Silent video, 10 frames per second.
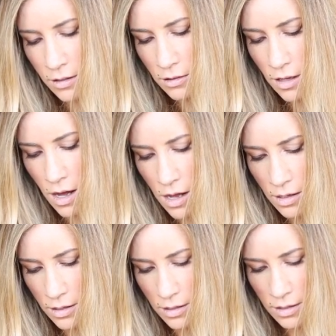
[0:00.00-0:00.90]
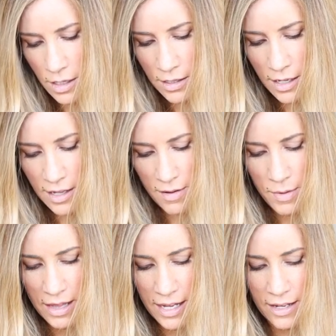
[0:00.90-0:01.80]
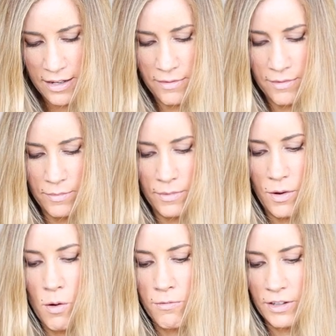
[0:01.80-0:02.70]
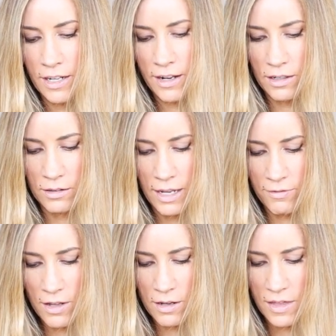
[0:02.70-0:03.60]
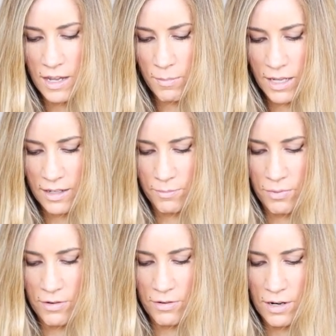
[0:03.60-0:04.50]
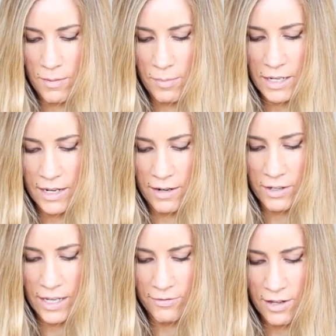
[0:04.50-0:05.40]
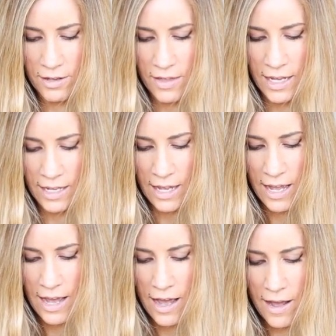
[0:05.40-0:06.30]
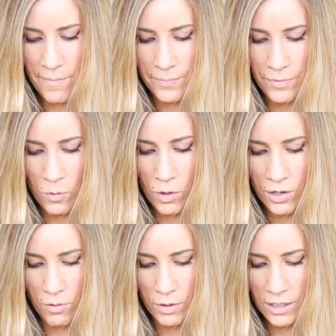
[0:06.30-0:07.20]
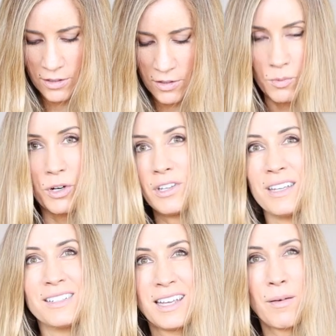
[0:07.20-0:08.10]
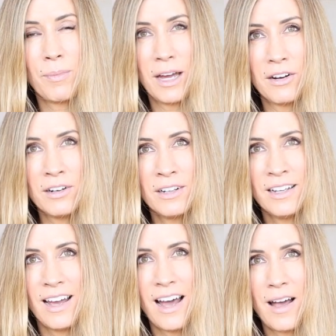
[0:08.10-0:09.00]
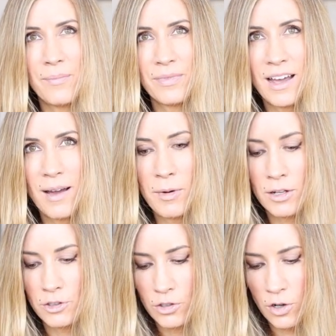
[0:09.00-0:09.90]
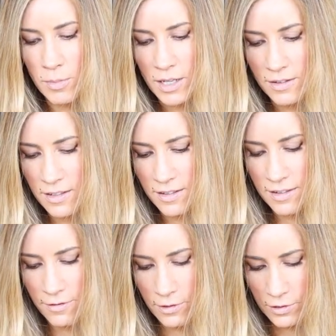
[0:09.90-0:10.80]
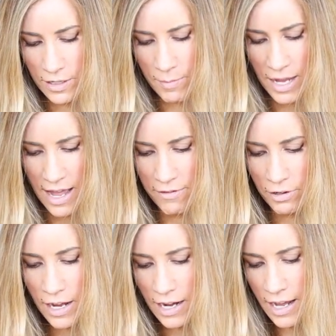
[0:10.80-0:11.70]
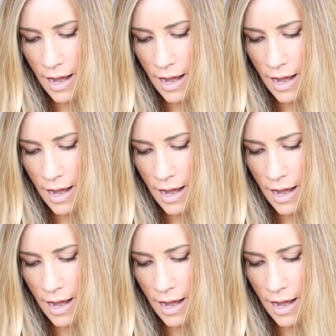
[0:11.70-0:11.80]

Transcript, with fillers: long, it, it can be like, hopefully not a lifelong thing, but probably kind of a lifelong thing, um, where you're really just working to get better. Um, I'm not sure because this is the first time I ever had it